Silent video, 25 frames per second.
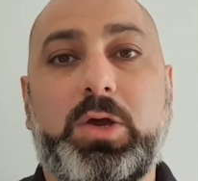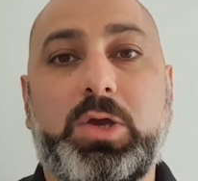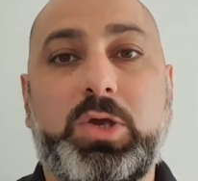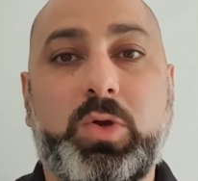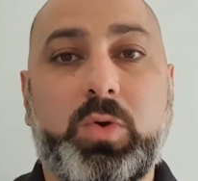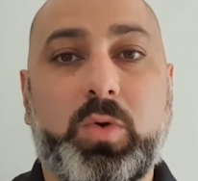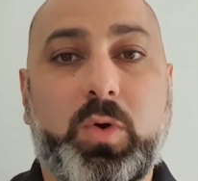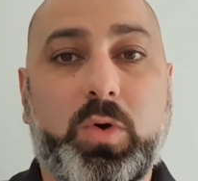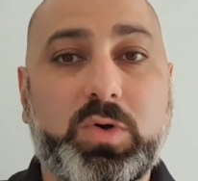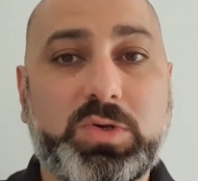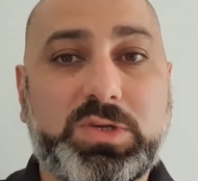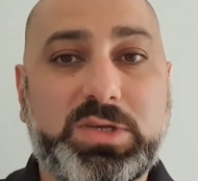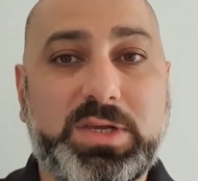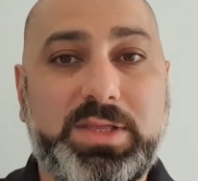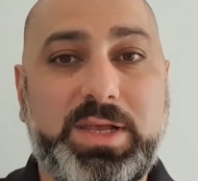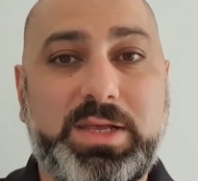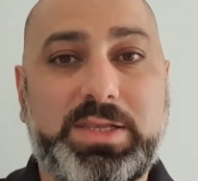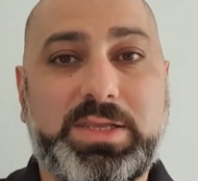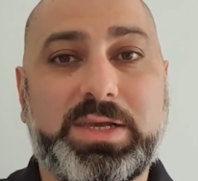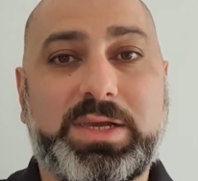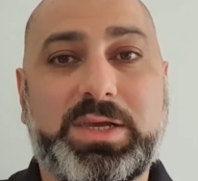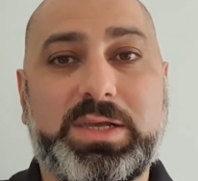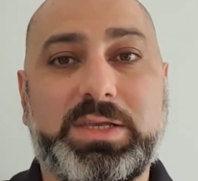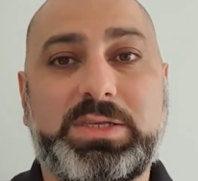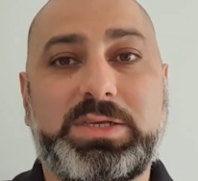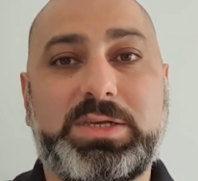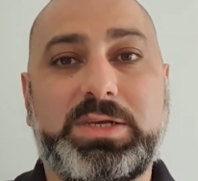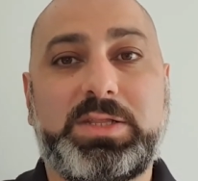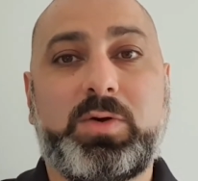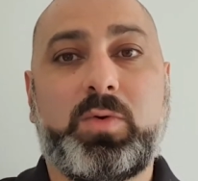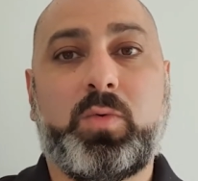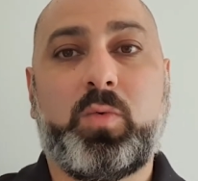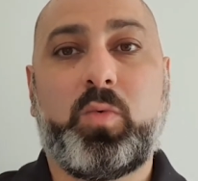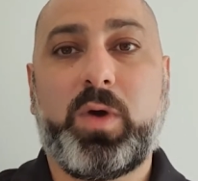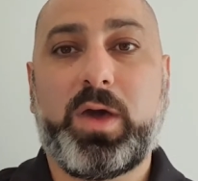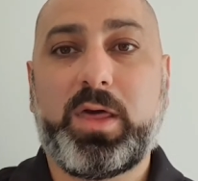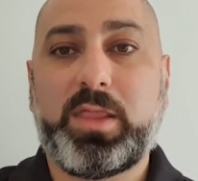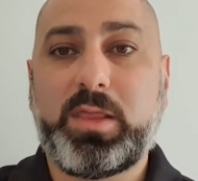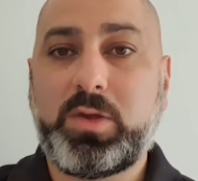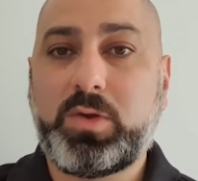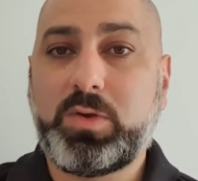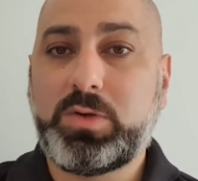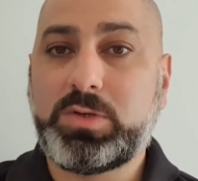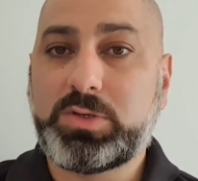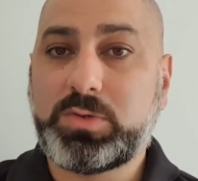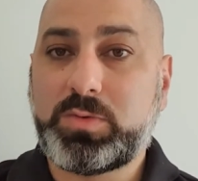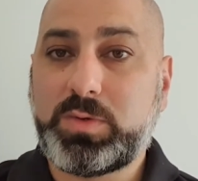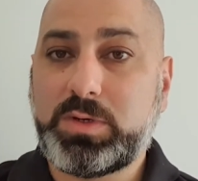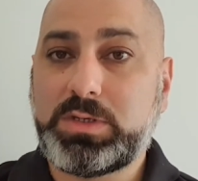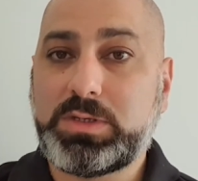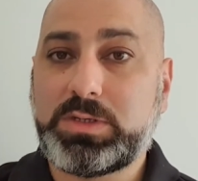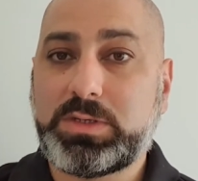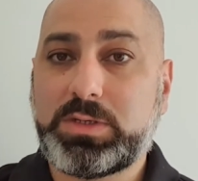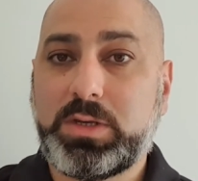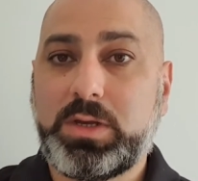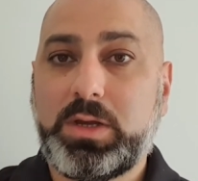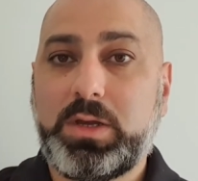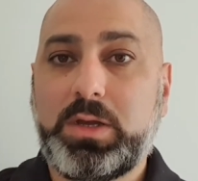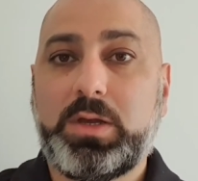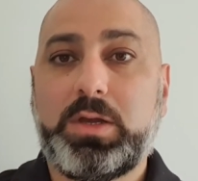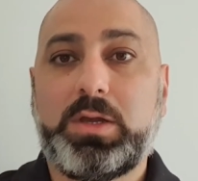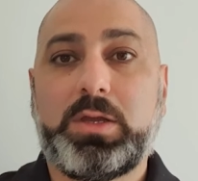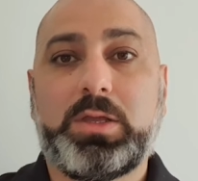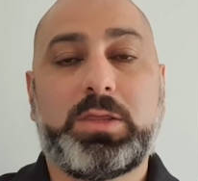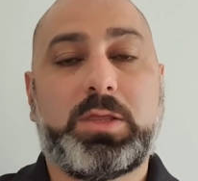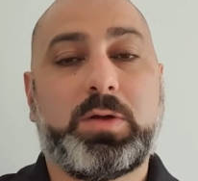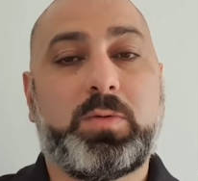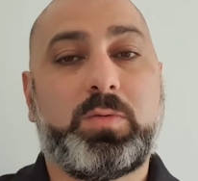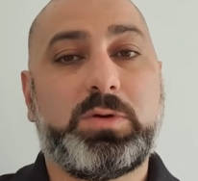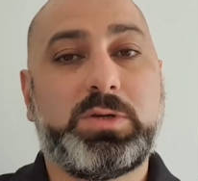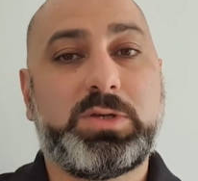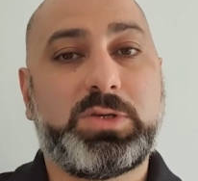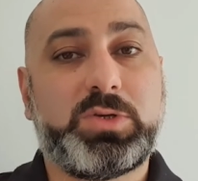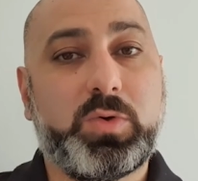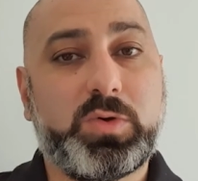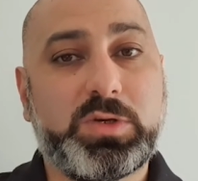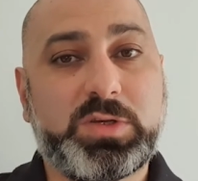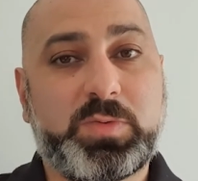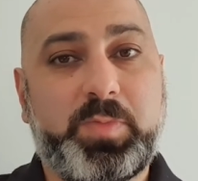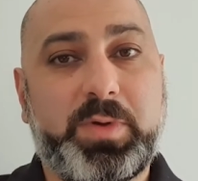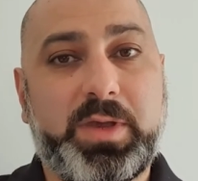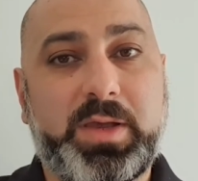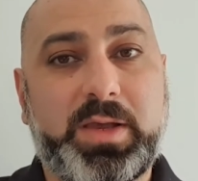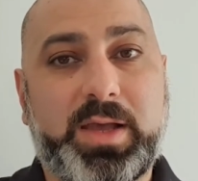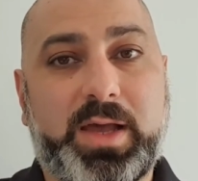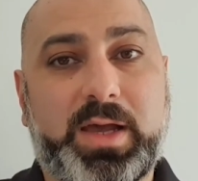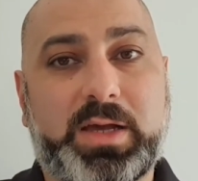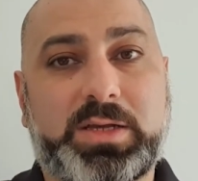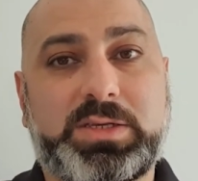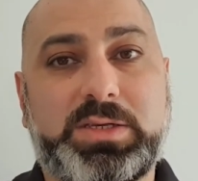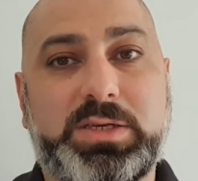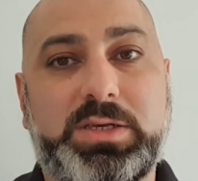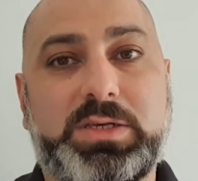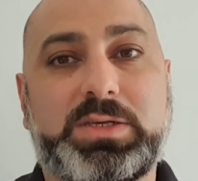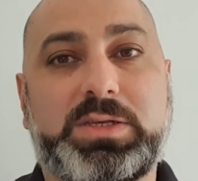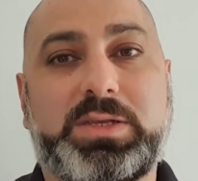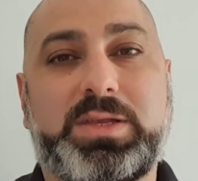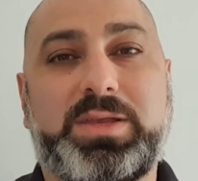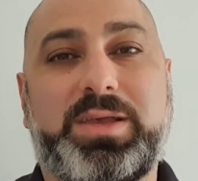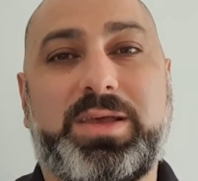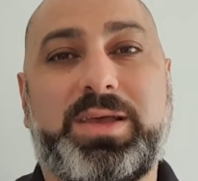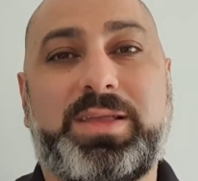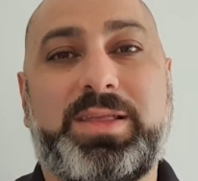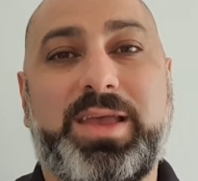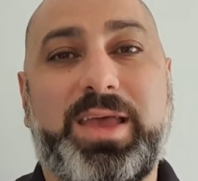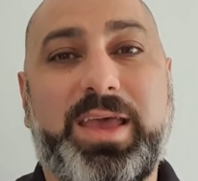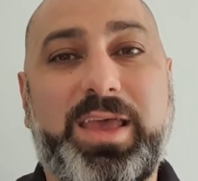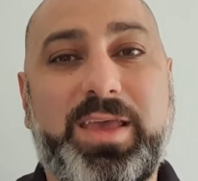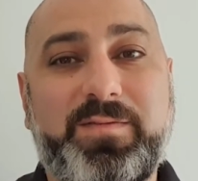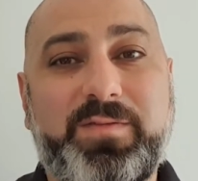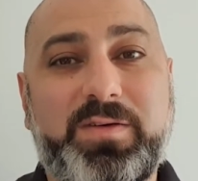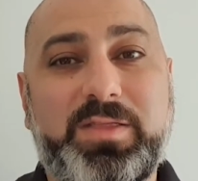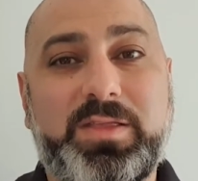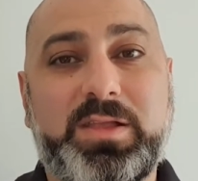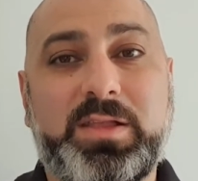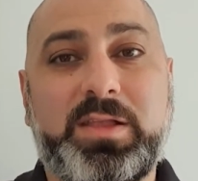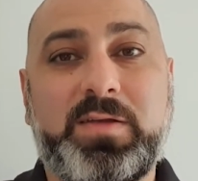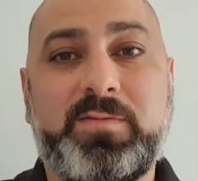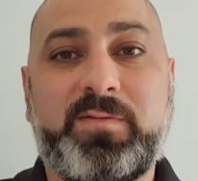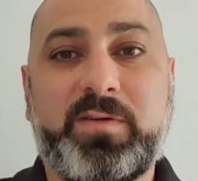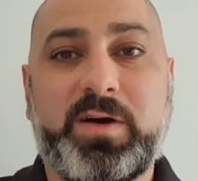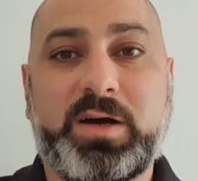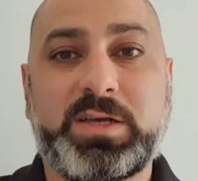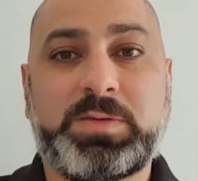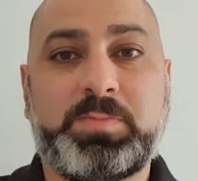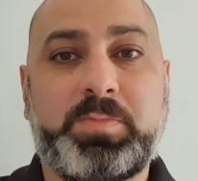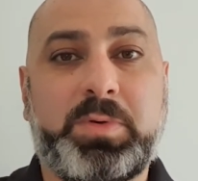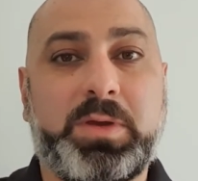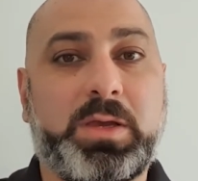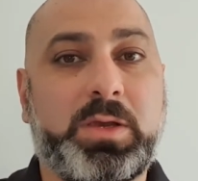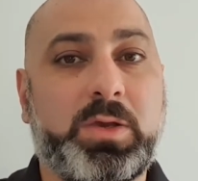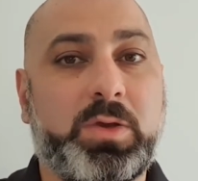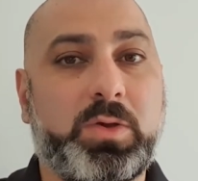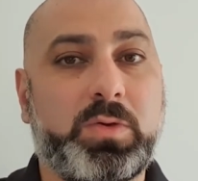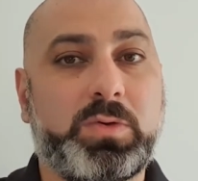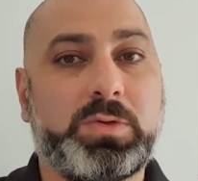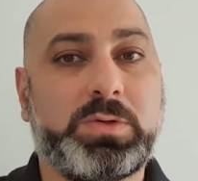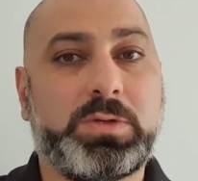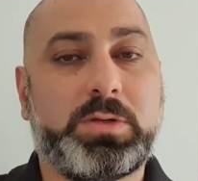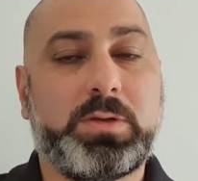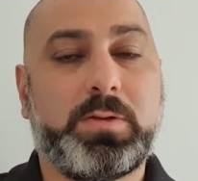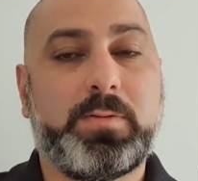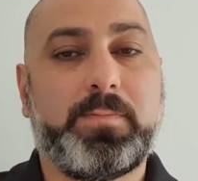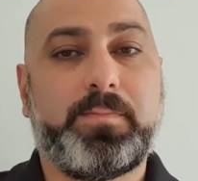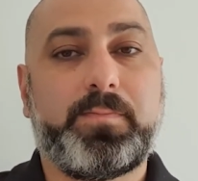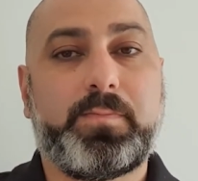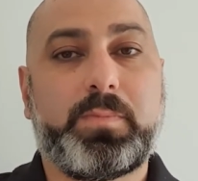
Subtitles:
You also need to consider where the user is, the resource being accessed, and even the device being used.